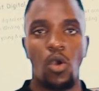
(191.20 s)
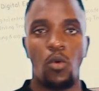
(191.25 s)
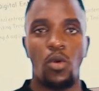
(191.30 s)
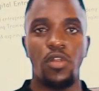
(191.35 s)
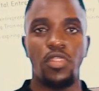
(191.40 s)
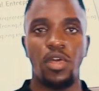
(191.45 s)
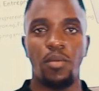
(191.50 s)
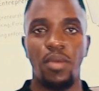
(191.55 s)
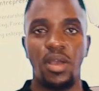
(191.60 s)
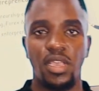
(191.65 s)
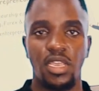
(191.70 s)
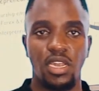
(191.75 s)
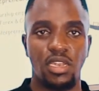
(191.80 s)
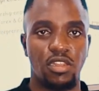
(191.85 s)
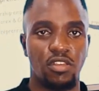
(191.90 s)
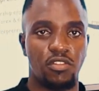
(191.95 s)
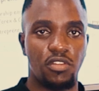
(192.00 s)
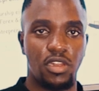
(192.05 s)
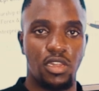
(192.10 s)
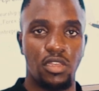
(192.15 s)
when the market
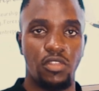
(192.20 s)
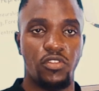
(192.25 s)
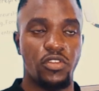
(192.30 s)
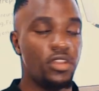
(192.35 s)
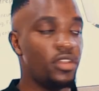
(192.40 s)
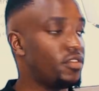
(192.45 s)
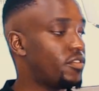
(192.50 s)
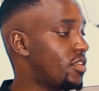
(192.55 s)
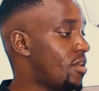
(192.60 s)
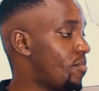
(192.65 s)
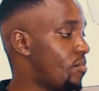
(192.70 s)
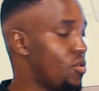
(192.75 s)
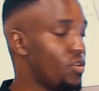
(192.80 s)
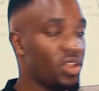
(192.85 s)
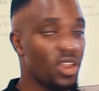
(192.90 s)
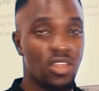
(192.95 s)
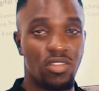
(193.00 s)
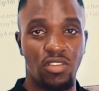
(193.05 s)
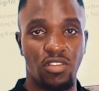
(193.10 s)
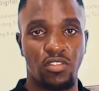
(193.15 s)
is ranging,
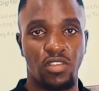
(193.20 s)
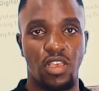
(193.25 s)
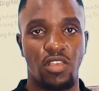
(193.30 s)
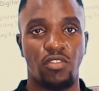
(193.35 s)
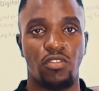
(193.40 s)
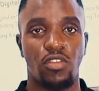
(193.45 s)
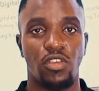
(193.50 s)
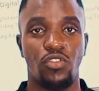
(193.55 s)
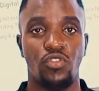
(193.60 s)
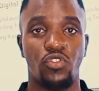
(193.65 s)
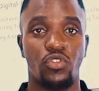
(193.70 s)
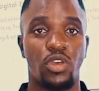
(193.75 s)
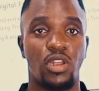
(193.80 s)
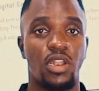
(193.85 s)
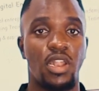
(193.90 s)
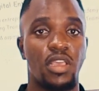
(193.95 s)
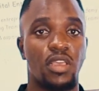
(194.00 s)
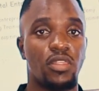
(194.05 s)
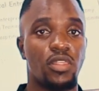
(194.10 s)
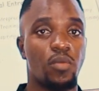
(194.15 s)
support and resistance is
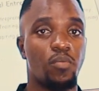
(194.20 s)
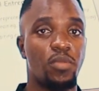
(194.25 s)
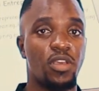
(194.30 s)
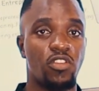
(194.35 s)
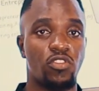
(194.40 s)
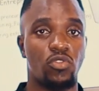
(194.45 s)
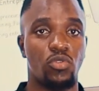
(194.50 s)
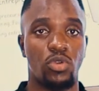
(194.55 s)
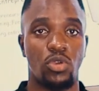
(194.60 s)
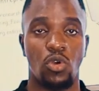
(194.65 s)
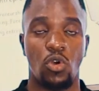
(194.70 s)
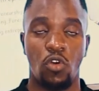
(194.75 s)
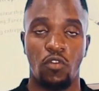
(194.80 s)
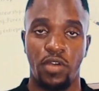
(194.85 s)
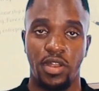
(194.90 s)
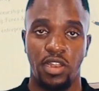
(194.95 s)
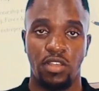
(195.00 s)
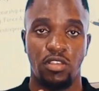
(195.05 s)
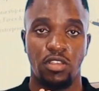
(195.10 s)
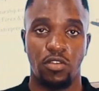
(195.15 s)
usually like the best way of
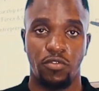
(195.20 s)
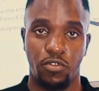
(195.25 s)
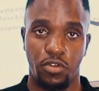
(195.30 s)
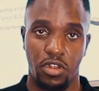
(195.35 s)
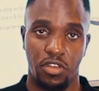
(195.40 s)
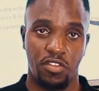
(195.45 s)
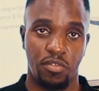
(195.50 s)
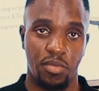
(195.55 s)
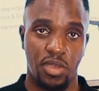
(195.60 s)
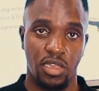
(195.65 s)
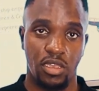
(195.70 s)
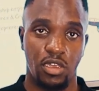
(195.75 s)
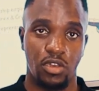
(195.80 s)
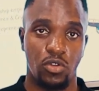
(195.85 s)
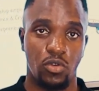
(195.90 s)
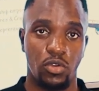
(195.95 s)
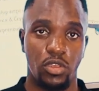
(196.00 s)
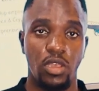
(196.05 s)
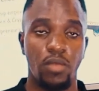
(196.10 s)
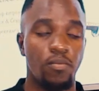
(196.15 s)
analyzing the forex market.
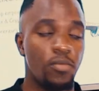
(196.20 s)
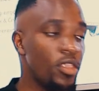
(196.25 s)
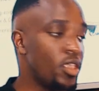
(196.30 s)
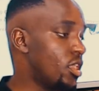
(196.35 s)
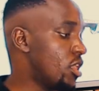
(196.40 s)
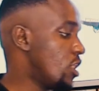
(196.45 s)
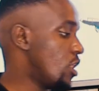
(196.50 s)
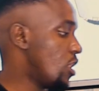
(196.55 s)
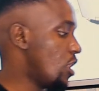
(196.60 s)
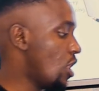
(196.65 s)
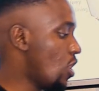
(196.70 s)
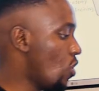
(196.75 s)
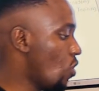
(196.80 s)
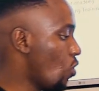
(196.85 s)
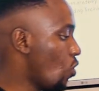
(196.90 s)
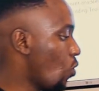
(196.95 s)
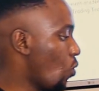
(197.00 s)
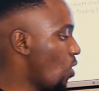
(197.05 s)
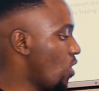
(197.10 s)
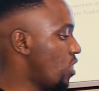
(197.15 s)
Okay,
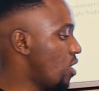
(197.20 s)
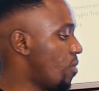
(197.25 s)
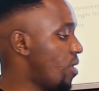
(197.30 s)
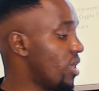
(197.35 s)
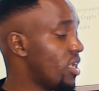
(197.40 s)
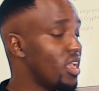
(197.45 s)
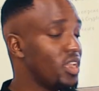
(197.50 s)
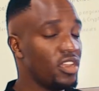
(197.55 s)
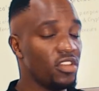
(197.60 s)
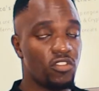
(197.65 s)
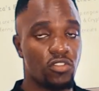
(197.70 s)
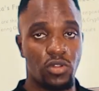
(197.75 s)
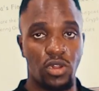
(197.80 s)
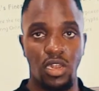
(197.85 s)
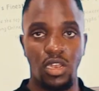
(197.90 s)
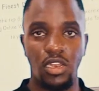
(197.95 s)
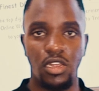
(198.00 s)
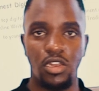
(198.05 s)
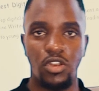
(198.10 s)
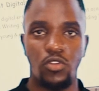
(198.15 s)
now when the market is
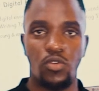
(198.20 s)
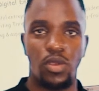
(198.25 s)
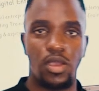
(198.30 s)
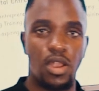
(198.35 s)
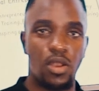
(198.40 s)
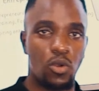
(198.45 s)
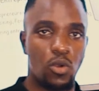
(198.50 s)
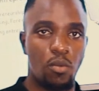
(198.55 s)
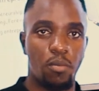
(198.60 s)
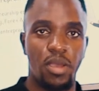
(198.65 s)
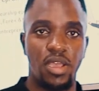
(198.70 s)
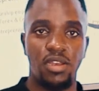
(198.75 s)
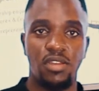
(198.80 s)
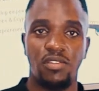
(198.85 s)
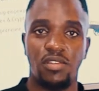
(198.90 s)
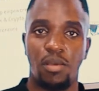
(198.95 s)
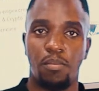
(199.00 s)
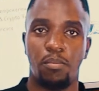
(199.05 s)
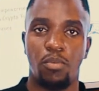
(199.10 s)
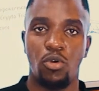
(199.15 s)
trending, you can combine
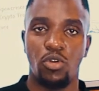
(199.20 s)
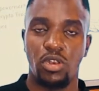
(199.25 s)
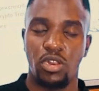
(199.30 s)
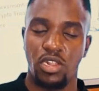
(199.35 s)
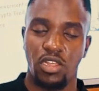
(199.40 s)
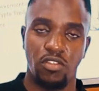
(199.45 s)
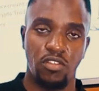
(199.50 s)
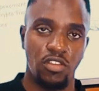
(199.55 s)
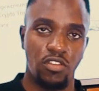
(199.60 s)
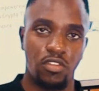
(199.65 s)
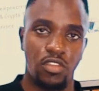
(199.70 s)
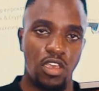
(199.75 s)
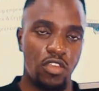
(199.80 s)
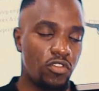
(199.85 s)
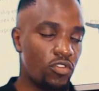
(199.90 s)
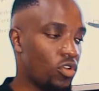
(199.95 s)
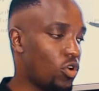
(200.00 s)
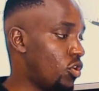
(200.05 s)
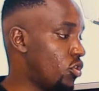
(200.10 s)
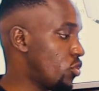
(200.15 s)
support,
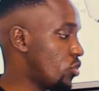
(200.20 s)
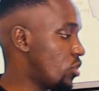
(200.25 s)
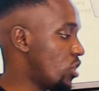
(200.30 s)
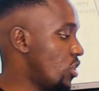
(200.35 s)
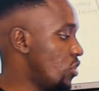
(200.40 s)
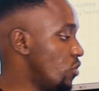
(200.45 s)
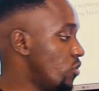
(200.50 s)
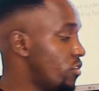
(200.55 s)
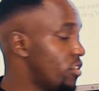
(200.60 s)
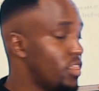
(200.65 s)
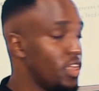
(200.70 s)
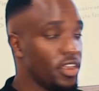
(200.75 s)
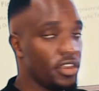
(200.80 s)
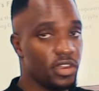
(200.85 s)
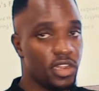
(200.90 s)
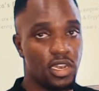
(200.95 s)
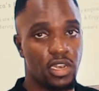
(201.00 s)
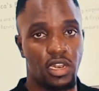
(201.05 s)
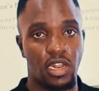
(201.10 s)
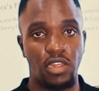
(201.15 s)
resistance, or you can use the
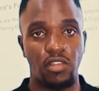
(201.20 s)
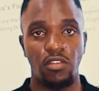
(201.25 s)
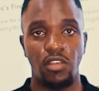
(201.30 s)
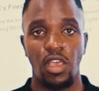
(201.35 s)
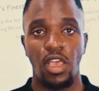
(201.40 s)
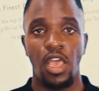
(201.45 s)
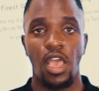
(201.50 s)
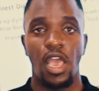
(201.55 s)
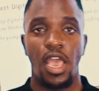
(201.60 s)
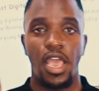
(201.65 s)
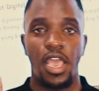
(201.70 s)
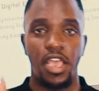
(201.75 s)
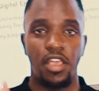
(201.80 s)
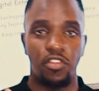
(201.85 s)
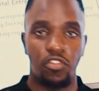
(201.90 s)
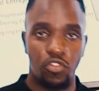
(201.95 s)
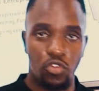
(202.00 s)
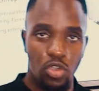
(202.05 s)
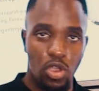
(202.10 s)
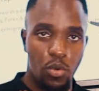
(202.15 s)
trend lines
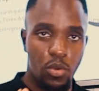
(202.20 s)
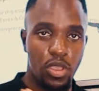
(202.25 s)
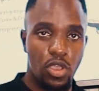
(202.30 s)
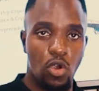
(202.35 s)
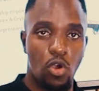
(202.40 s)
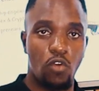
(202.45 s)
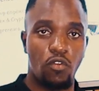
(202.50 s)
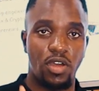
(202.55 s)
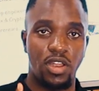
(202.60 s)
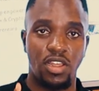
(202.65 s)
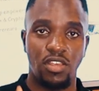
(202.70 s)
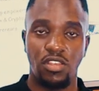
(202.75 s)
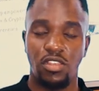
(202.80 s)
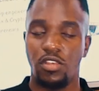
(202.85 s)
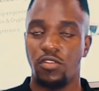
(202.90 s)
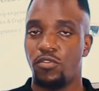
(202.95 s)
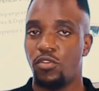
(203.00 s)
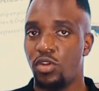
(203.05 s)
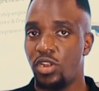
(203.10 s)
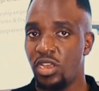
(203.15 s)
as your way of analyzing
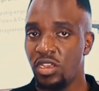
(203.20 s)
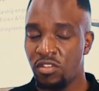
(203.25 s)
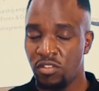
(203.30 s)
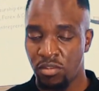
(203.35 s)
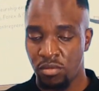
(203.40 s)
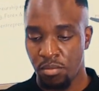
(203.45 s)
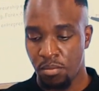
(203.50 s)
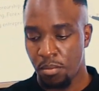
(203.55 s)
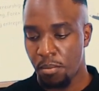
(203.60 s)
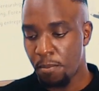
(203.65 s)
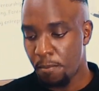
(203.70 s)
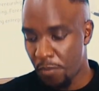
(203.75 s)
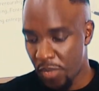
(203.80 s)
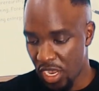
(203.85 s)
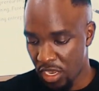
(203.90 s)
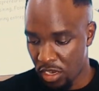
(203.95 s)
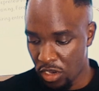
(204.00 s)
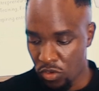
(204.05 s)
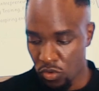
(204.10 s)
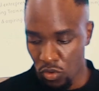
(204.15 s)
the forex
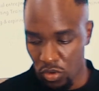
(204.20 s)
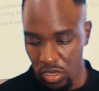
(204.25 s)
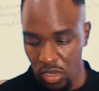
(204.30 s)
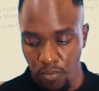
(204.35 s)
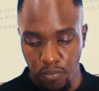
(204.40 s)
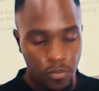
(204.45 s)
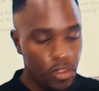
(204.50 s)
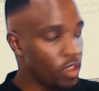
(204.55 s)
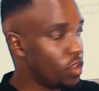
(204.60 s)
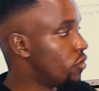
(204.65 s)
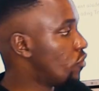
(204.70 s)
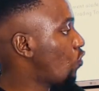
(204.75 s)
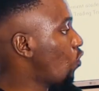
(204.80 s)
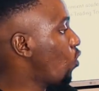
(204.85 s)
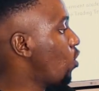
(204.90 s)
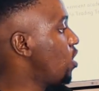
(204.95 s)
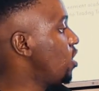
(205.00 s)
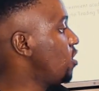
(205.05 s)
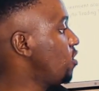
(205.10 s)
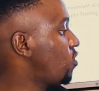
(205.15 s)
market. Okay,
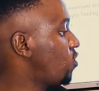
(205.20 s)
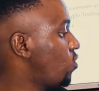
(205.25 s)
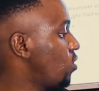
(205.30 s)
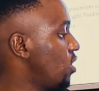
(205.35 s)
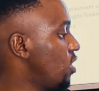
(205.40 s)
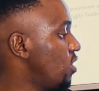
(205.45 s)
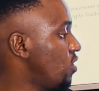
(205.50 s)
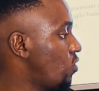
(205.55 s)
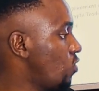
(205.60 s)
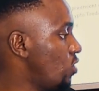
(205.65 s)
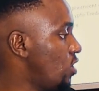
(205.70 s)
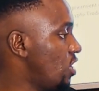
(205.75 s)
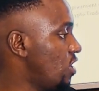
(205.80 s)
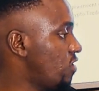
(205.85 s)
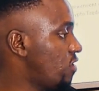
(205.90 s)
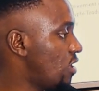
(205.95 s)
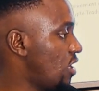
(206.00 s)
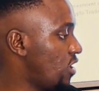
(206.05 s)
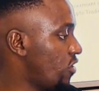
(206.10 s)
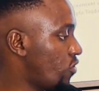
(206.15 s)
so in
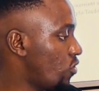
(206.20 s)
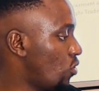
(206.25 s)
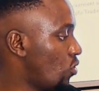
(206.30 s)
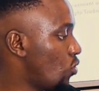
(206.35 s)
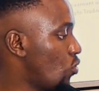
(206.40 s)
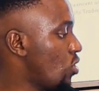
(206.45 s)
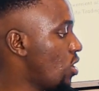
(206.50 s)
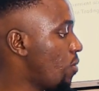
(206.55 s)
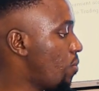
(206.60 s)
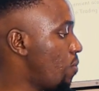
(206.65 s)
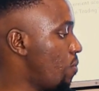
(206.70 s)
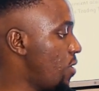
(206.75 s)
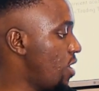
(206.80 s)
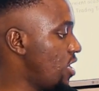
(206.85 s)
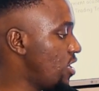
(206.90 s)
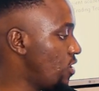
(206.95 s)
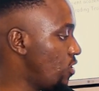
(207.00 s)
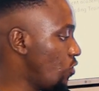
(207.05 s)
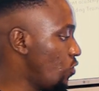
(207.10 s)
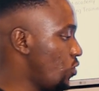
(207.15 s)
today's lesson, we are
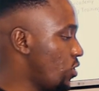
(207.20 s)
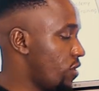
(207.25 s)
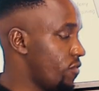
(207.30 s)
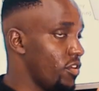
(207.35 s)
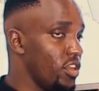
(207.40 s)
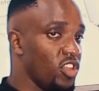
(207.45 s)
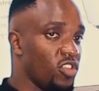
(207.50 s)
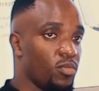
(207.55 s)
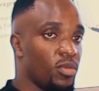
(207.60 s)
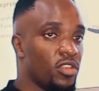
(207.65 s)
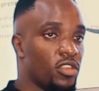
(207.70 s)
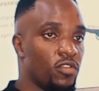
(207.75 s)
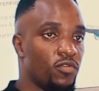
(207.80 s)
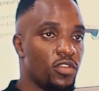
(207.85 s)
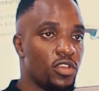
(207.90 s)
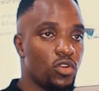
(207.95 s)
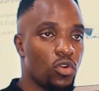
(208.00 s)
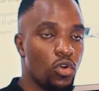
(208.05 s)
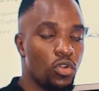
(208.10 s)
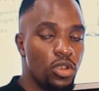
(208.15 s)
very
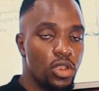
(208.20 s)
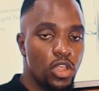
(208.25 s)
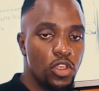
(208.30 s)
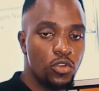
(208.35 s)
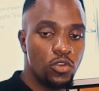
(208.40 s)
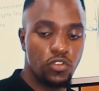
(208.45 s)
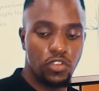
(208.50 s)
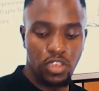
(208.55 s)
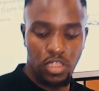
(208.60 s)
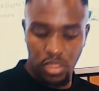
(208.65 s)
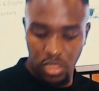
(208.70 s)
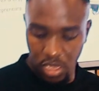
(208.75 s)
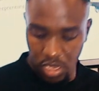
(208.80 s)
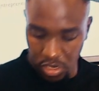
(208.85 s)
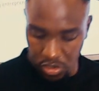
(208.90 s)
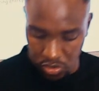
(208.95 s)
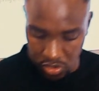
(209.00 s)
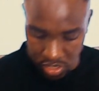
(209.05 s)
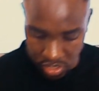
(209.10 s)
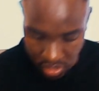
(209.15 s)
specific on using the
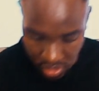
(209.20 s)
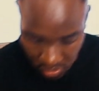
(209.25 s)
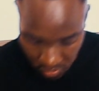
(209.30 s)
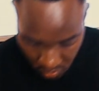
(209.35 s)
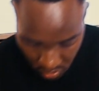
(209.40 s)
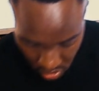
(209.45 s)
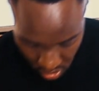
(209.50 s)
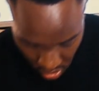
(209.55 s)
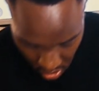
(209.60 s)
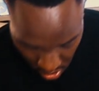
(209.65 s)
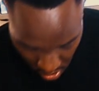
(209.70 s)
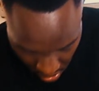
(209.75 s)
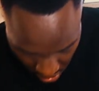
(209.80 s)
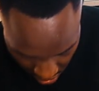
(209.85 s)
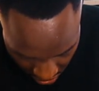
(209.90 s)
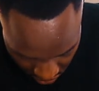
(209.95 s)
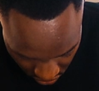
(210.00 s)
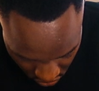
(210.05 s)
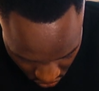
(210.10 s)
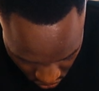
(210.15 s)
trend lines.
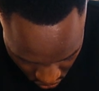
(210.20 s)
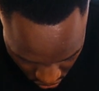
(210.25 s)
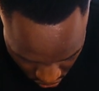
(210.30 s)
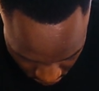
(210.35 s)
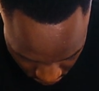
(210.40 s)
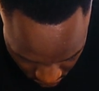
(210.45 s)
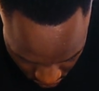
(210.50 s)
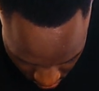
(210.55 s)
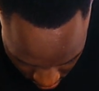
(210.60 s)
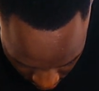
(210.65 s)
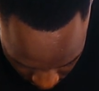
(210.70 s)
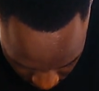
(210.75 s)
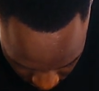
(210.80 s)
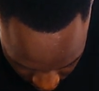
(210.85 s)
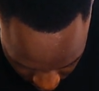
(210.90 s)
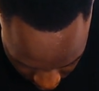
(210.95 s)
I don't know if you have